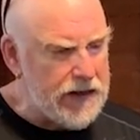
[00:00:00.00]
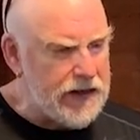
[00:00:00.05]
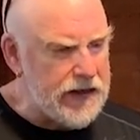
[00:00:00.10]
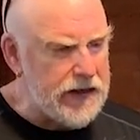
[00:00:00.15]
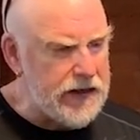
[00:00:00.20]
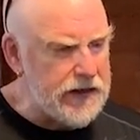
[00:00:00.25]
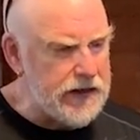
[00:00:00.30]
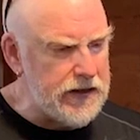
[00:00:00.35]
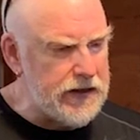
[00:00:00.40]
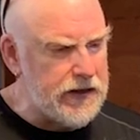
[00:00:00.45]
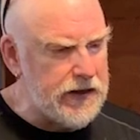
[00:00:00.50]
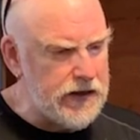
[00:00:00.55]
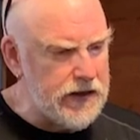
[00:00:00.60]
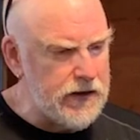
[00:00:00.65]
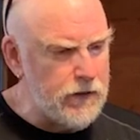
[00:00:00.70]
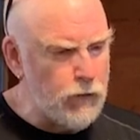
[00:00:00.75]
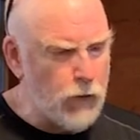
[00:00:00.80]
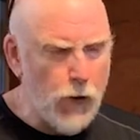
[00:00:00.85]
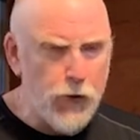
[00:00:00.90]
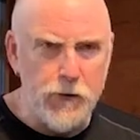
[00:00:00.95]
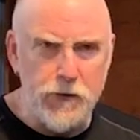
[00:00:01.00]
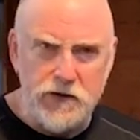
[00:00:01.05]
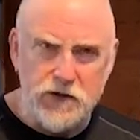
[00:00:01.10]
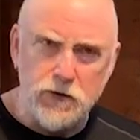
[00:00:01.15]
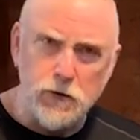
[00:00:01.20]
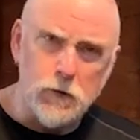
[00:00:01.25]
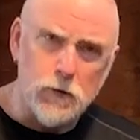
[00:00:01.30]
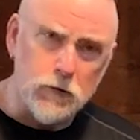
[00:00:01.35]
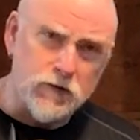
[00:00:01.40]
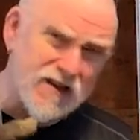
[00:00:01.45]
the rotary
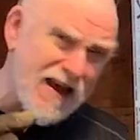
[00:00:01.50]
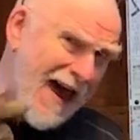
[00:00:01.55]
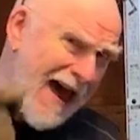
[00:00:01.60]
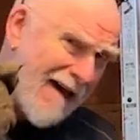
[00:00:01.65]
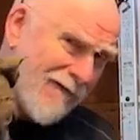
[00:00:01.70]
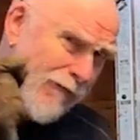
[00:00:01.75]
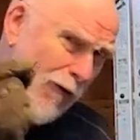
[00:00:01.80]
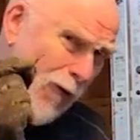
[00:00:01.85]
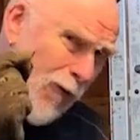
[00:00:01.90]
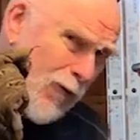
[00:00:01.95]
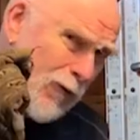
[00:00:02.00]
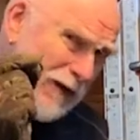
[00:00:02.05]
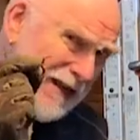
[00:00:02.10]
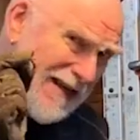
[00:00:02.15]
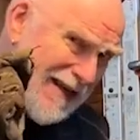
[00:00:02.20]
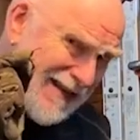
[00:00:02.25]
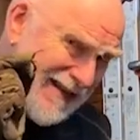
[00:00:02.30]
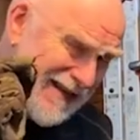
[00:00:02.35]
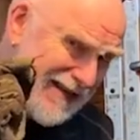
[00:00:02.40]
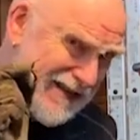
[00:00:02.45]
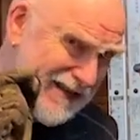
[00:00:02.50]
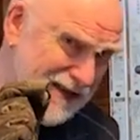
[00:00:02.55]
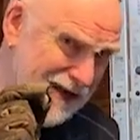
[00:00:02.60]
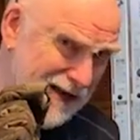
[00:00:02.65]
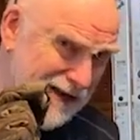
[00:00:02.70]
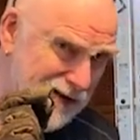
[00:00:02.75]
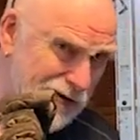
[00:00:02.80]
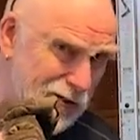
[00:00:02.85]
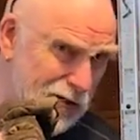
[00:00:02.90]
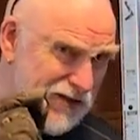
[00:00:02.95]
tools have only a
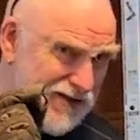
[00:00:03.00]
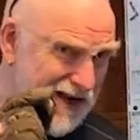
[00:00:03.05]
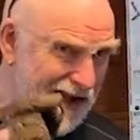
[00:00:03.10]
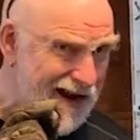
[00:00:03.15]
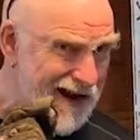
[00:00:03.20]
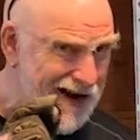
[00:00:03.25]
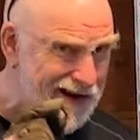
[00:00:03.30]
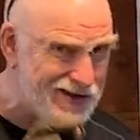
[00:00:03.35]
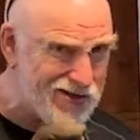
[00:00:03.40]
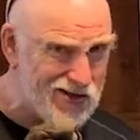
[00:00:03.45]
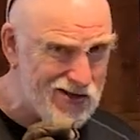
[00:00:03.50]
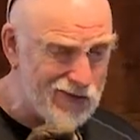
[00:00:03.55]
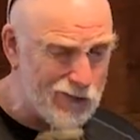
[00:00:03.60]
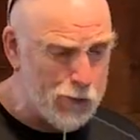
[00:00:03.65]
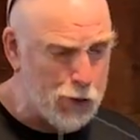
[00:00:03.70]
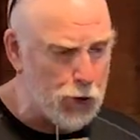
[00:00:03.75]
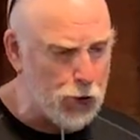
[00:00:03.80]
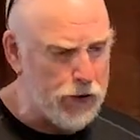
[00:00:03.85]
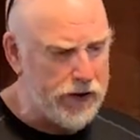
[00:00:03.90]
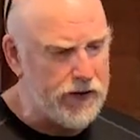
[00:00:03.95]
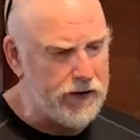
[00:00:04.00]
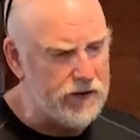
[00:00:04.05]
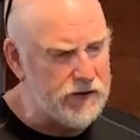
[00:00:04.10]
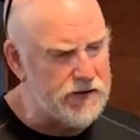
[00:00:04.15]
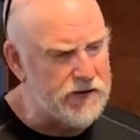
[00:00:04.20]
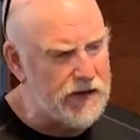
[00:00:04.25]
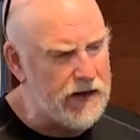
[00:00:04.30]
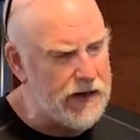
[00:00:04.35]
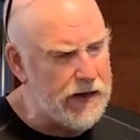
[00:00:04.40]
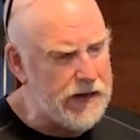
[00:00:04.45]
single tangent
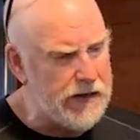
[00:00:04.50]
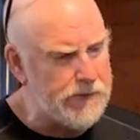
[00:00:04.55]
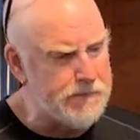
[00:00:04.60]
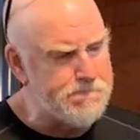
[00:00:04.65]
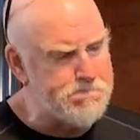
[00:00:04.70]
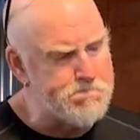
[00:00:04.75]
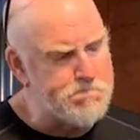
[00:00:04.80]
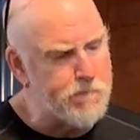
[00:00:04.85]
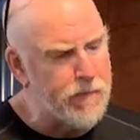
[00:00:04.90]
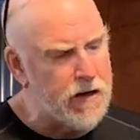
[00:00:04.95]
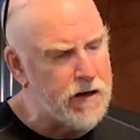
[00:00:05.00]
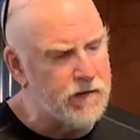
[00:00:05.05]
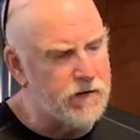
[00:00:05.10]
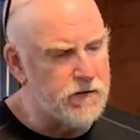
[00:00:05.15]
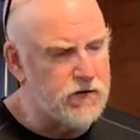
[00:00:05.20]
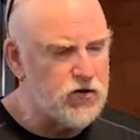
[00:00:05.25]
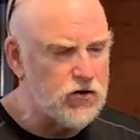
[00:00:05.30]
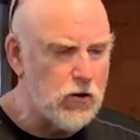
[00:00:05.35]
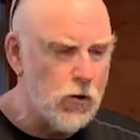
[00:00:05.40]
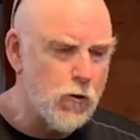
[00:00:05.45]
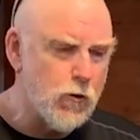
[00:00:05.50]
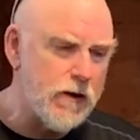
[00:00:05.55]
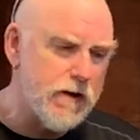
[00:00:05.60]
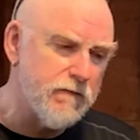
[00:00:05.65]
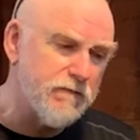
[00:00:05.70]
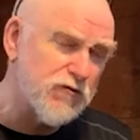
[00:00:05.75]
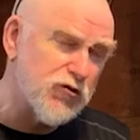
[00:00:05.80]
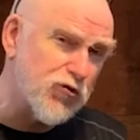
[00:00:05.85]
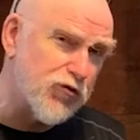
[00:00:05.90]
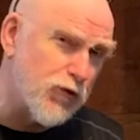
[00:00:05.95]
point, and there's no way
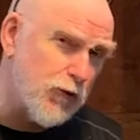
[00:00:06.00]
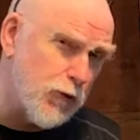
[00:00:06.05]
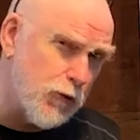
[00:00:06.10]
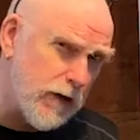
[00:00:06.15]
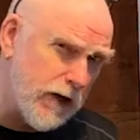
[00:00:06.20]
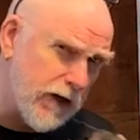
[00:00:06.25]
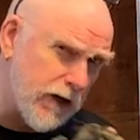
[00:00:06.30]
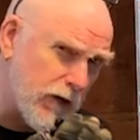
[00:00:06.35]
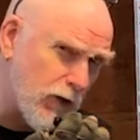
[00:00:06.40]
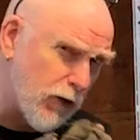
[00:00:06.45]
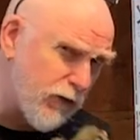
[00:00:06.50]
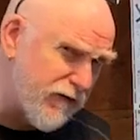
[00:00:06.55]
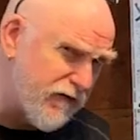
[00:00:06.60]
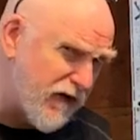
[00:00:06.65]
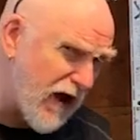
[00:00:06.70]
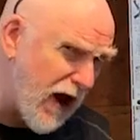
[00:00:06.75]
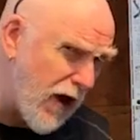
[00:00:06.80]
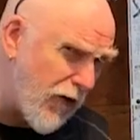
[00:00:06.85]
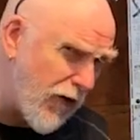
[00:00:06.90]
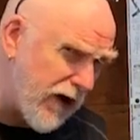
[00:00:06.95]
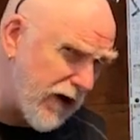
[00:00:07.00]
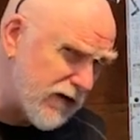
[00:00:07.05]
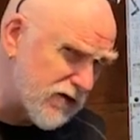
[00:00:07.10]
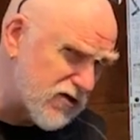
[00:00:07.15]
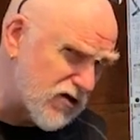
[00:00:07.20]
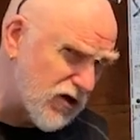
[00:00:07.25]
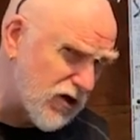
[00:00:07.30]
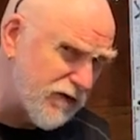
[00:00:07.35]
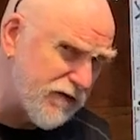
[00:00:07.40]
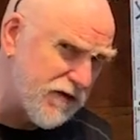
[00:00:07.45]
of truing or fairing
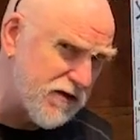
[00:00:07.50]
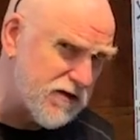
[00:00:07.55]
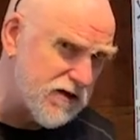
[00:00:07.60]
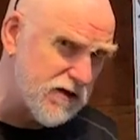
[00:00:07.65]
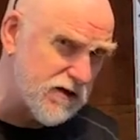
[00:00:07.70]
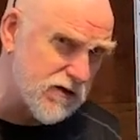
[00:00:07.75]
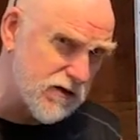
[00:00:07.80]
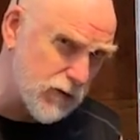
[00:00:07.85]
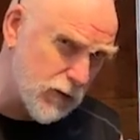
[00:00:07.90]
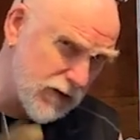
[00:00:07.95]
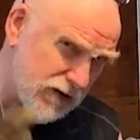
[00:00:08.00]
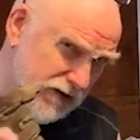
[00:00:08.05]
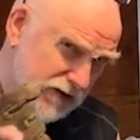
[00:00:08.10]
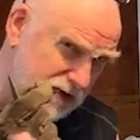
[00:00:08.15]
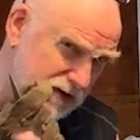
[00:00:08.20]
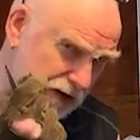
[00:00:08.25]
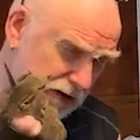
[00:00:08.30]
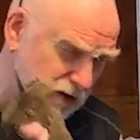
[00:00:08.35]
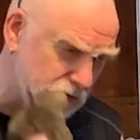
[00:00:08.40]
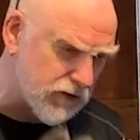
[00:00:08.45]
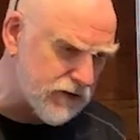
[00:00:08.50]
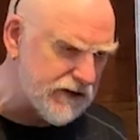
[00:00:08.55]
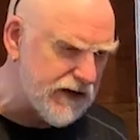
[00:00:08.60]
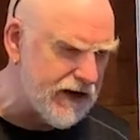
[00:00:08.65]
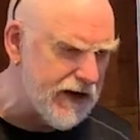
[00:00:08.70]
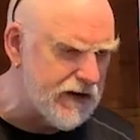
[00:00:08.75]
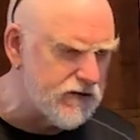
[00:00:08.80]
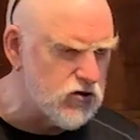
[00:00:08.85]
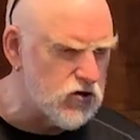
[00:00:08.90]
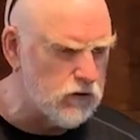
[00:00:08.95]
surfaces with a single
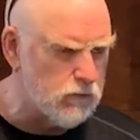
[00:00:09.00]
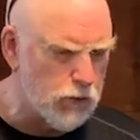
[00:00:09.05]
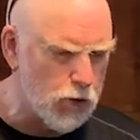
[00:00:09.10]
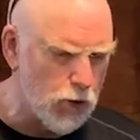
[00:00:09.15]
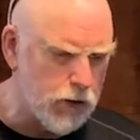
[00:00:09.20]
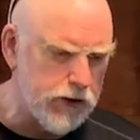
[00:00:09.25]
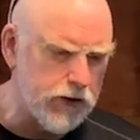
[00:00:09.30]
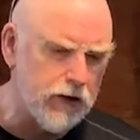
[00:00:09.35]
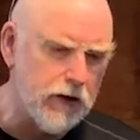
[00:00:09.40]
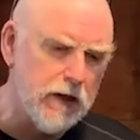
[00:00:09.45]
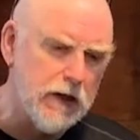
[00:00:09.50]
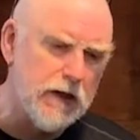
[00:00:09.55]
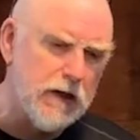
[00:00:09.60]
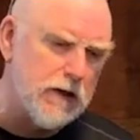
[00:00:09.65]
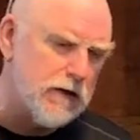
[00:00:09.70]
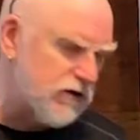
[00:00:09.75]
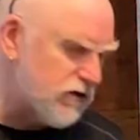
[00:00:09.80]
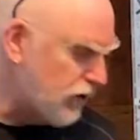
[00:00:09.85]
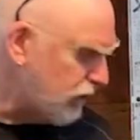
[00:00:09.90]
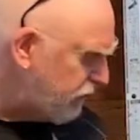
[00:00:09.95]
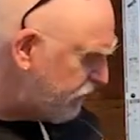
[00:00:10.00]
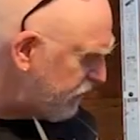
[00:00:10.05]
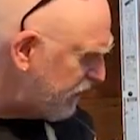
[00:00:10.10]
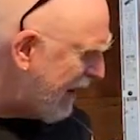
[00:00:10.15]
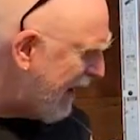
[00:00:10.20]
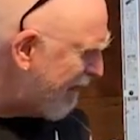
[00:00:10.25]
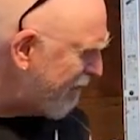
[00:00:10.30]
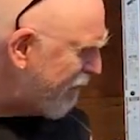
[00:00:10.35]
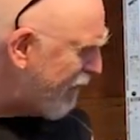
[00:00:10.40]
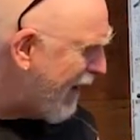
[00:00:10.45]
tangent point. So
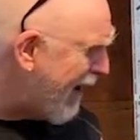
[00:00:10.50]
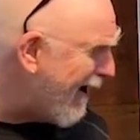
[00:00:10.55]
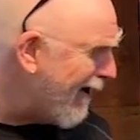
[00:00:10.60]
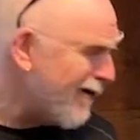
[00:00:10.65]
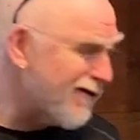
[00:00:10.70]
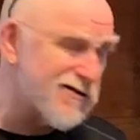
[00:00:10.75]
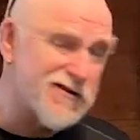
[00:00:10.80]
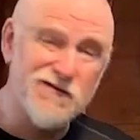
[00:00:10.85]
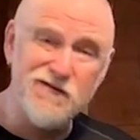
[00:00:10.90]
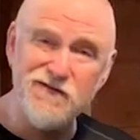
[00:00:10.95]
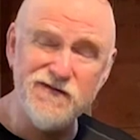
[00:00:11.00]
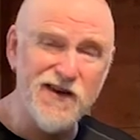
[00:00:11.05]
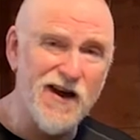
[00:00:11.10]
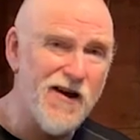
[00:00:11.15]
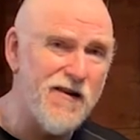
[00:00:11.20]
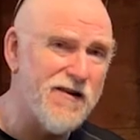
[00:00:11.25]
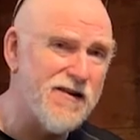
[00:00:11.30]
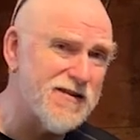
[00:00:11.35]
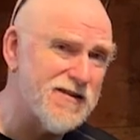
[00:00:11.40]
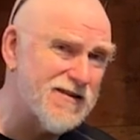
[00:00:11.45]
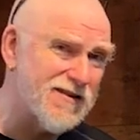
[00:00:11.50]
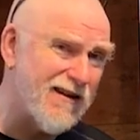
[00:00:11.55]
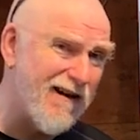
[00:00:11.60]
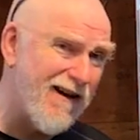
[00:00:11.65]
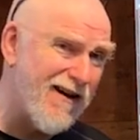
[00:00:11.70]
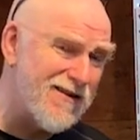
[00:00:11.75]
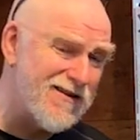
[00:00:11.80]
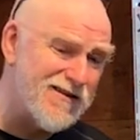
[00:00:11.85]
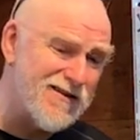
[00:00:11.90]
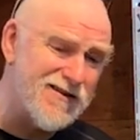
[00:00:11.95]
flat files of various
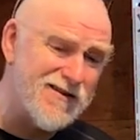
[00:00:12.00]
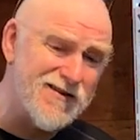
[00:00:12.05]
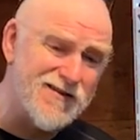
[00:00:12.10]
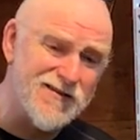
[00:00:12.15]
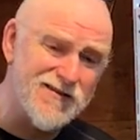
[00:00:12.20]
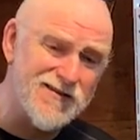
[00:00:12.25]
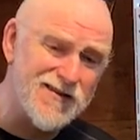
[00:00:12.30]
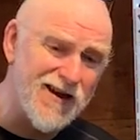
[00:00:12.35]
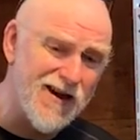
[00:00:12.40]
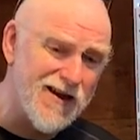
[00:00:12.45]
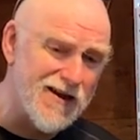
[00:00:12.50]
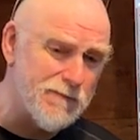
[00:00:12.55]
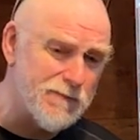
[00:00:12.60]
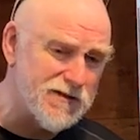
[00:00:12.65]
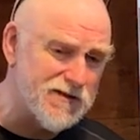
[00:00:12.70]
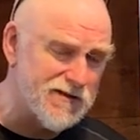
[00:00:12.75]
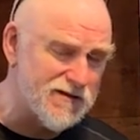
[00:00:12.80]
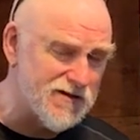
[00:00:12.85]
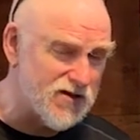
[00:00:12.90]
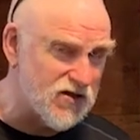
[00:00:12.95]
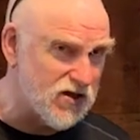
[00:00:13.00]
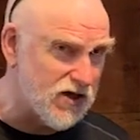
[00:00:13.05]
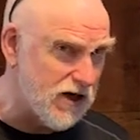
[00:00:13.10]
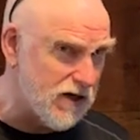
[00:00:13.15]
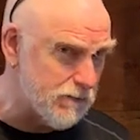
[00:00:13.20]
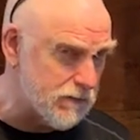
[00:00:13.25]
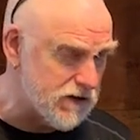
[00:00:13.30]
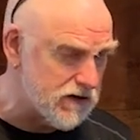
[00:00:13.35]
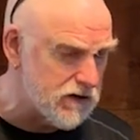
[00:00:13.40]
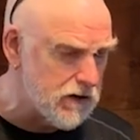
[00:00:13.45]
sizes and types and
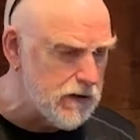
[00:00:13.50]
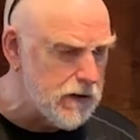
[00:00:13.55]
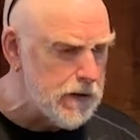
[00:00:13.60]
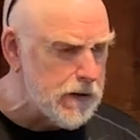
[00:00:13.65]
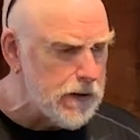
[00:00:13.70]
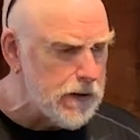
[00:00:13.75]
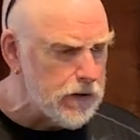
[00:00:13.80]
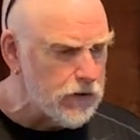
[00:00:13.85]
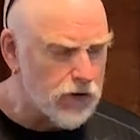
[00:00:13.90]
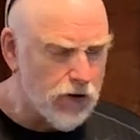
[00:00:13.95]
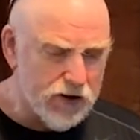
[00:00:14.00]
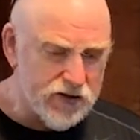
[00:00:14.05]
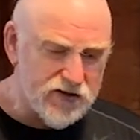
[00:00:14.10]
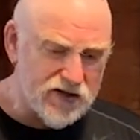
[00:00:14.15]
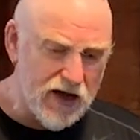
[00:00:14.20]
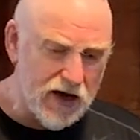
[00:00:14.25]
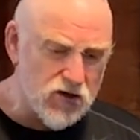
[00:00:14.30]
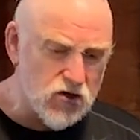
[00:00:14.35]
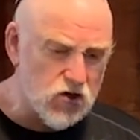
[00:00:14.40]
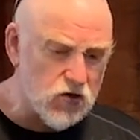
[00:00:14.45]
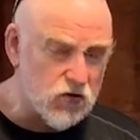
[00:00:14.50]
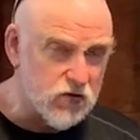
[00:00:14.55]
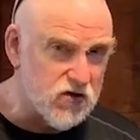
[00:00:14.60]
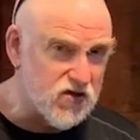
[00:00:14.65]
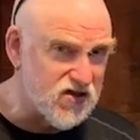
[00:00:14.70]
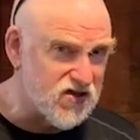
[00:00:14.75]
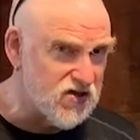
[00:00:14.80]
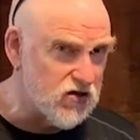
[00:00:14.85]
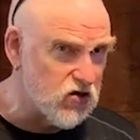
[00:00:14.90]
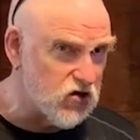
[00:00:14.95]
shapes, cross-sectional
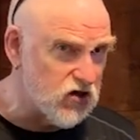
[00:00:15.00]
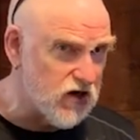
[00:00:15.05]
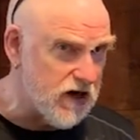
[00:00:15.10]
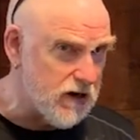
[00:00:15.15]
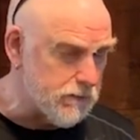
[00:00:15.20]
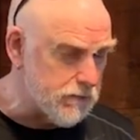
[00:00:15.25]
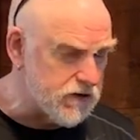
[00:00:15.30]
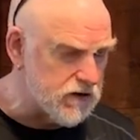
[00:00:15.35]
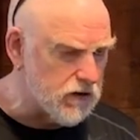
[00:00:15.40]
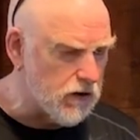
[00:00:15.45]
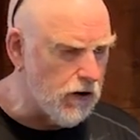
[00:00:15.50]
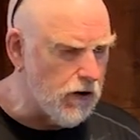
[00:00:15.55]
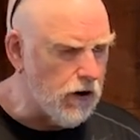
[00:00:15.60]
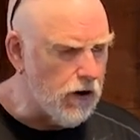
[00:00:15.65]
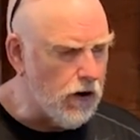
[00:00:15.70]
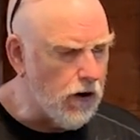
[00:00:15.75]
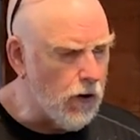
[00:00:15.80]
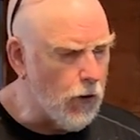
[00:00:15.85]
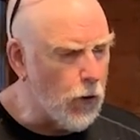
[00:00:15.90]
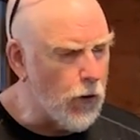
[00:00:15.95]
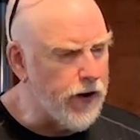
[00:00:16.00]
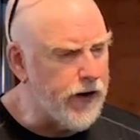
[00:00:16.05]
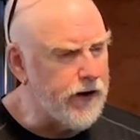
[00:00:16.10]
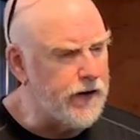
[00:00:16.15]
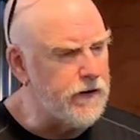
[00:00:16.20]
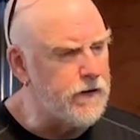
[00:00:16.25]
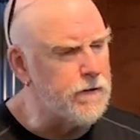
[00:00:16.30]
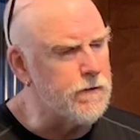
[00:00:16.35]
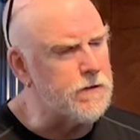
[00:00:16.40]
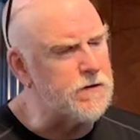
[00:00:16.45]
shapes, are what I
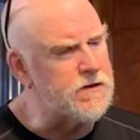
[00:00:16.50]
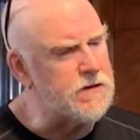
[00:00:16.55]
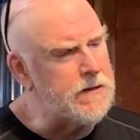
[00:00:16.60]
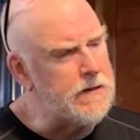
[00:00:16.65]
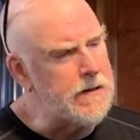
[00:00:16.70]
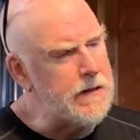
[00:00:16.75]
use.